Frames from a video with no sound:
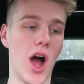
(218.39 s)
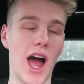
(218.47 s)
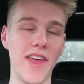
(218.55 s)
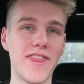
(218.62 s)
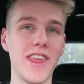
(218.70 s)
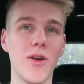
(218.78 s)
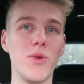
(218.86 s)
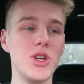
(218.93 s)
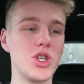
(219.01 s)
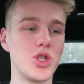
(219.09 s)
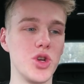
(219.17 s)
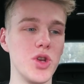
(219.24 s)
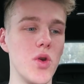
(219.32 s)
I think we
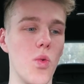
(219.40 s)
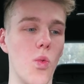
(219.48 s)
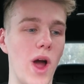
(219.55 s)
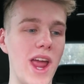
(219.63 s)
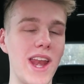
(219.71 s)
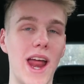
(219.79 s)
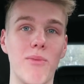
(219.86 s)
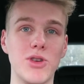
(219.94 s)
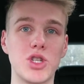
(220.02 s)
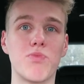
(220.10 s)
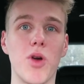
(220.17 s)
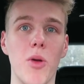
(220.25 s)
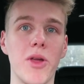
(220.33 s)
shouldn't wait and we
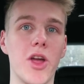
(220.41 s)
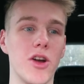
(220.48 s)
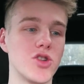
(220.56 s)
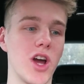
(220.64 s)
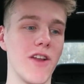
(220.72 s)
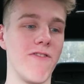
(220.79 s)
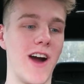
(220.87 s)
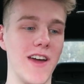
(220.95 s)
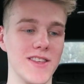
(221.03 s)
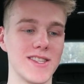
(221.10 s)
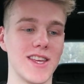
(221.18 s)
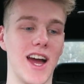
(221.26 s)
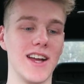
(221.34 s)
should probably go try to find
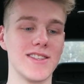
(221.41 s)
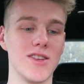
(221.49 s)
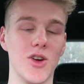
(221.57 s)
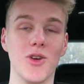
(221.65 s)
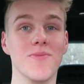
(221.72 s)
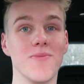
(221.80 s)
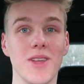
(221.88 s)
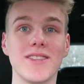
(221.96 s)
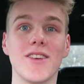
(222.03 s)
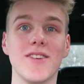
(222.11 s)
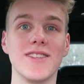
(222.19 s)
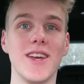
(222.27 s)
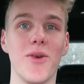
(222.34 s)
this guy. So let's
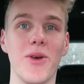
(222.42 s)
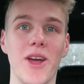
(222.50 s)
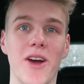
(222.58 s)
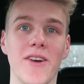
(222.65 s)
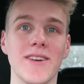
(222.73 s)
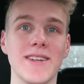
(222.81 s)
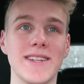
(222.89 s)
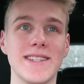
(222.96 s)
go see how we go.